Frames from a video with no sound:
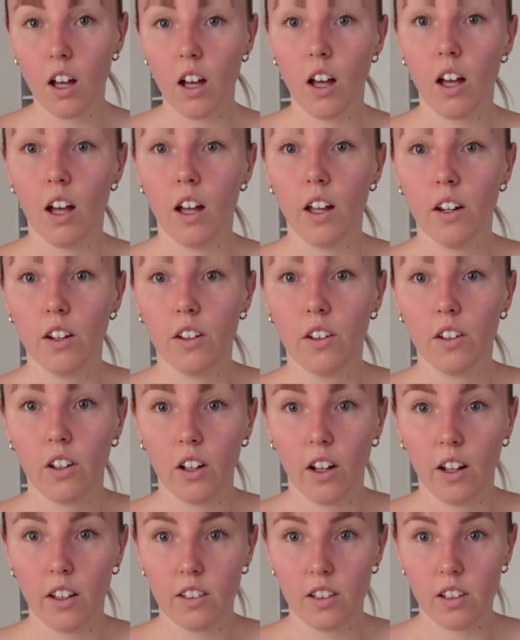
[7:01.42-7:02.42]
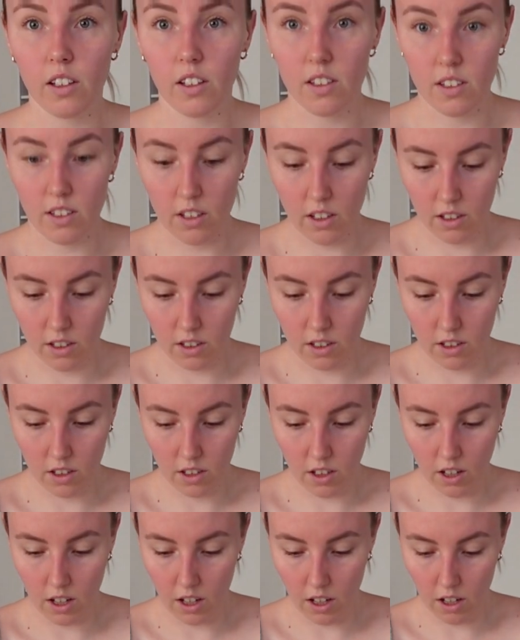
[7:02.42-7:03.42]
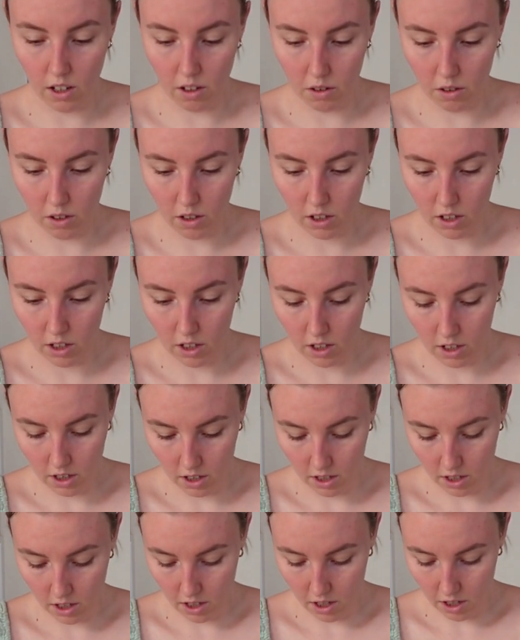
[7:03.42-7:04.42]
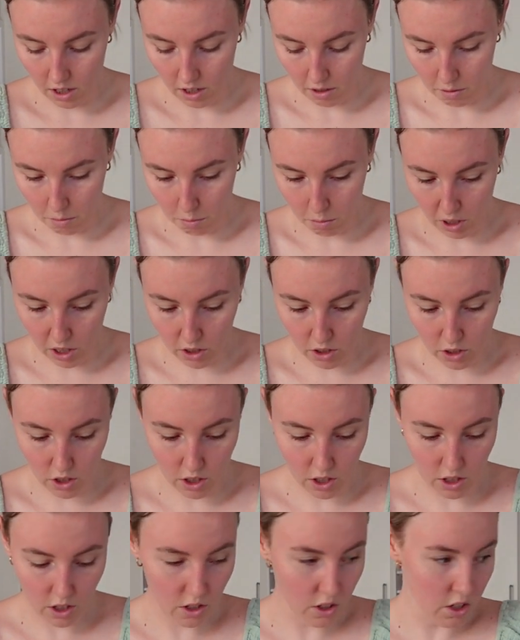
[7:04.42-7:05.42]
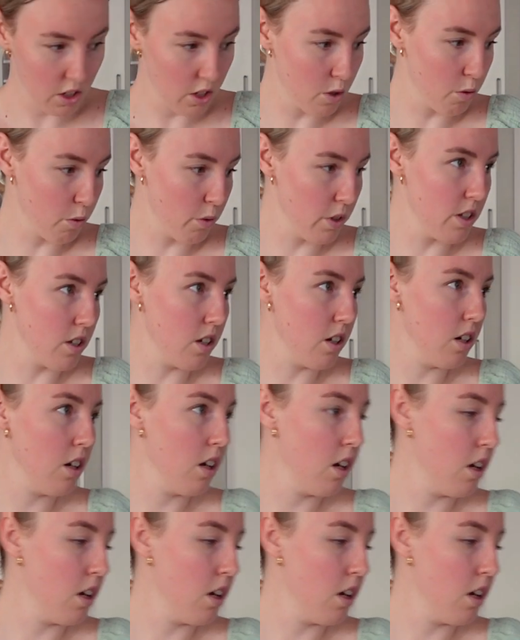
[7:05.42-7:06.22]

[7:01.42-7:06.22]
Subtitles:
And you guys can see how much she's risen.